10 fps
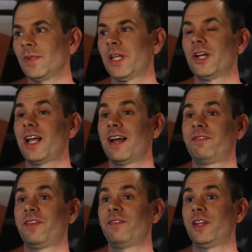you're gonna
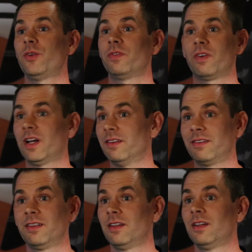have 50 new friends
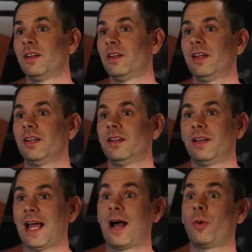in
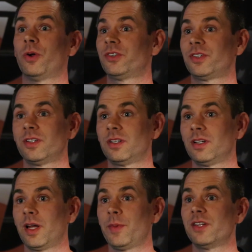hours.
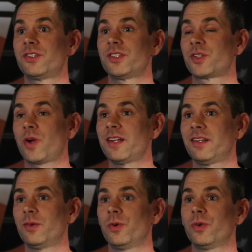I mean, it's just
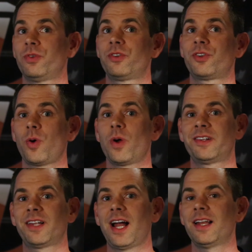crazy. We're so
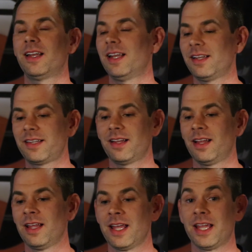excited, and it does.
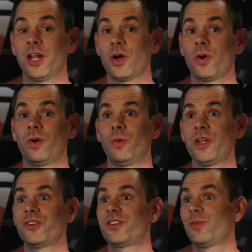You know, we
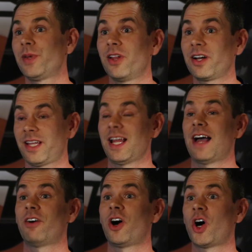used to be lucky to
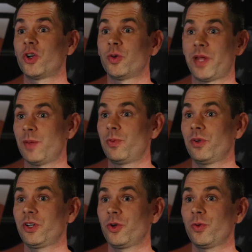have 100 people
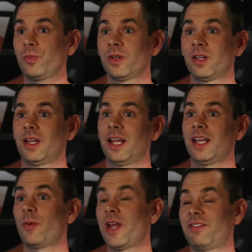in a group, and
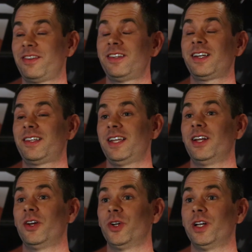now we have
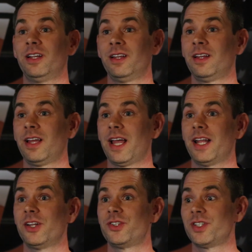1,600,
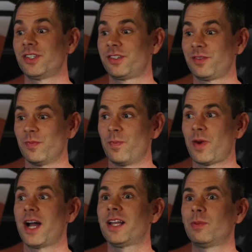and it's just
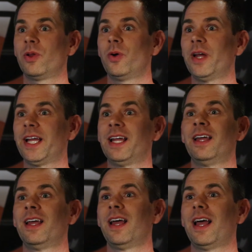mind-blowing
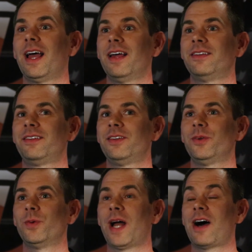as
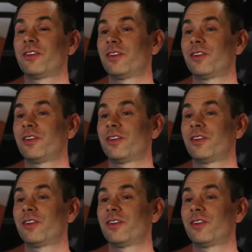to how